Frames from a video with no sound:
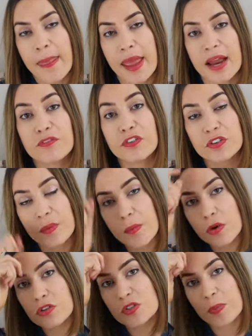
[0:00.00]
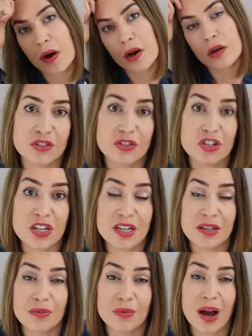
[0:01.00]
And for the most part,
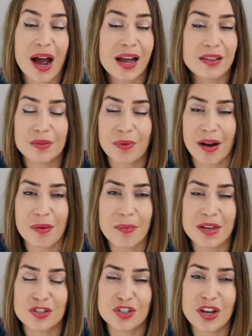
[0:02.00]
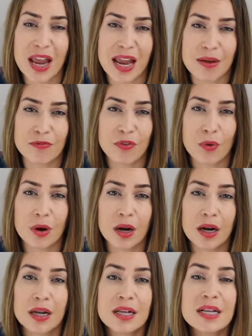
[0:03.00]
she highly recommends to aim
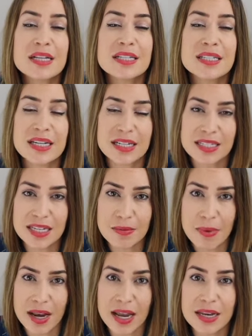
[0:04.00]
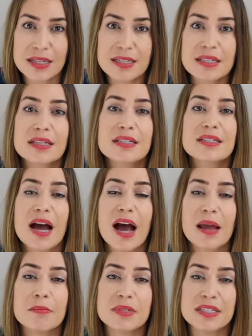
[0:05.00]
for 60 minutes
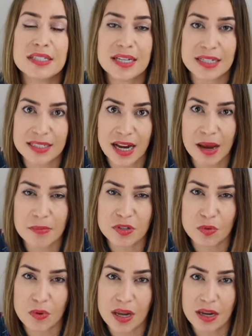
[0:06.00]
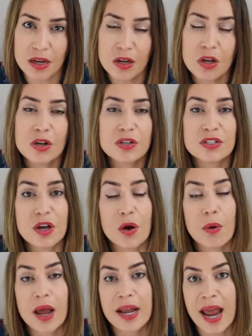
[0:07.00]
times 6 times a week.
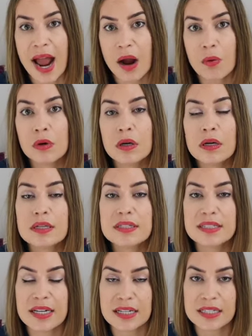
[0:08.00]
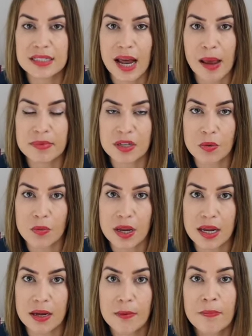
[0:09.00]
So an hour, 6 times a
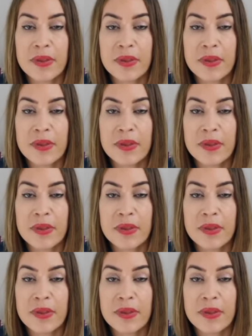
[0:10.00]
week.